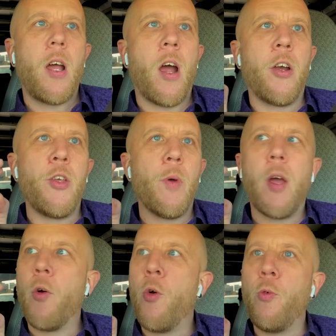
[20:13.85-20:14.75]

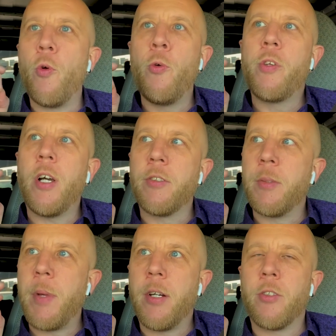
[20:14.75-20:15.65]
who tells
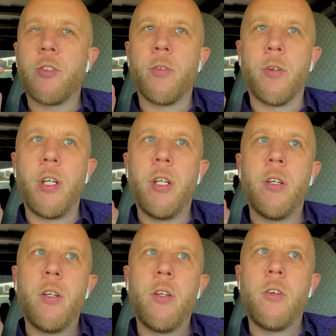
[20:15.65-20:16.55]
the better story?
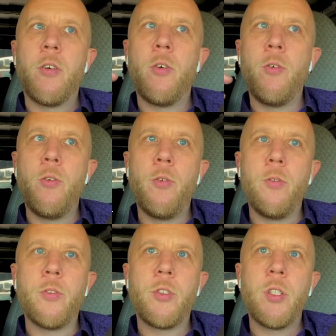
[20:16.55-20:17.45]

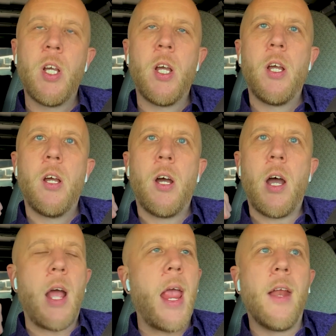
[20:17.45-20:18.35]
Who's
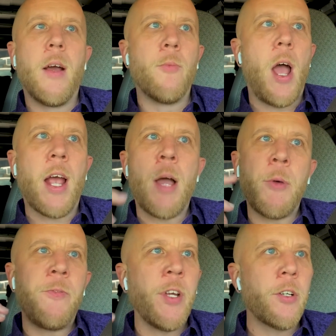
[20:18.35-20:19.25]
and I got
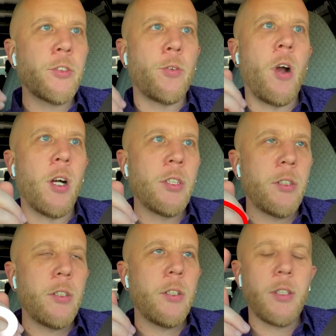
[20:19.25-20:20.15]
my fingers
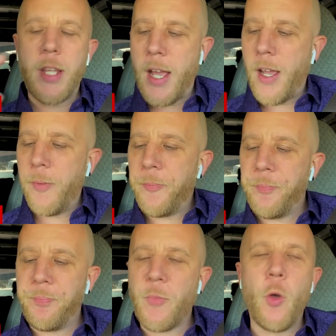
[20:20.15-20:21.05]
crossed that
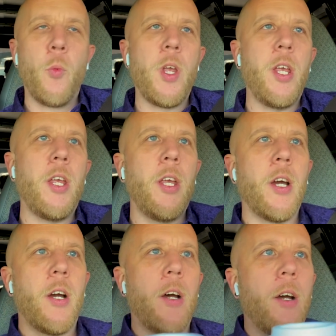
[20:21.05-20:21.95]
we
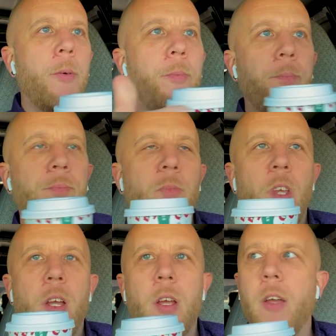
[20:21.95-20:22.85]

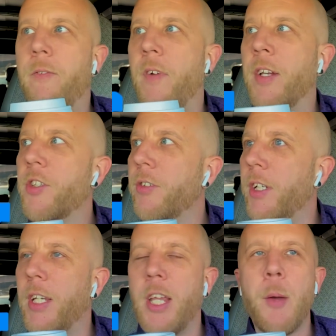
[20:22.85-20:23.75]

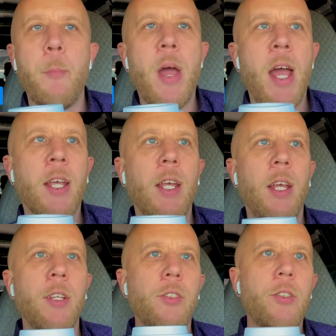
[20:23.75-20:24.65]
eventually get back
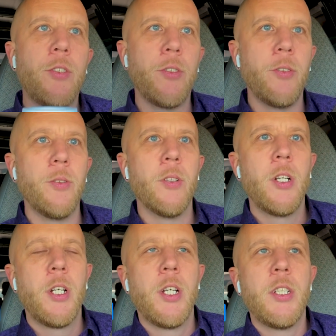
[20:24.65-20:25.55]
into
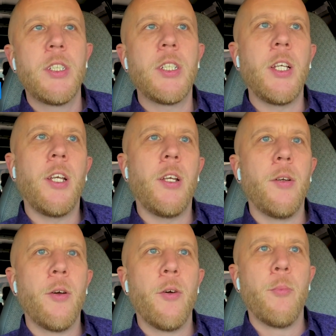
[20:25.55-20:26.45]
seeing
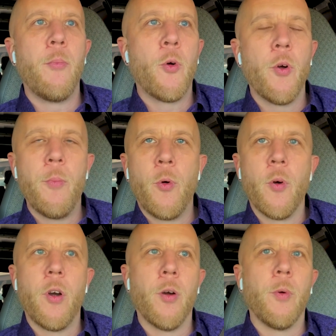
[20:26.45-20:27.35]
more and
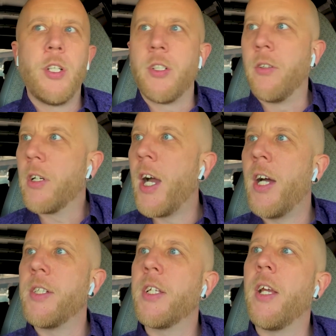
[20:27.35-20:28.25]
more original
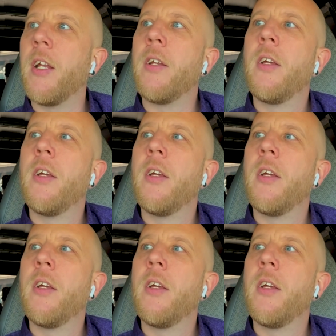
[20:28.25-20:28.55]
content,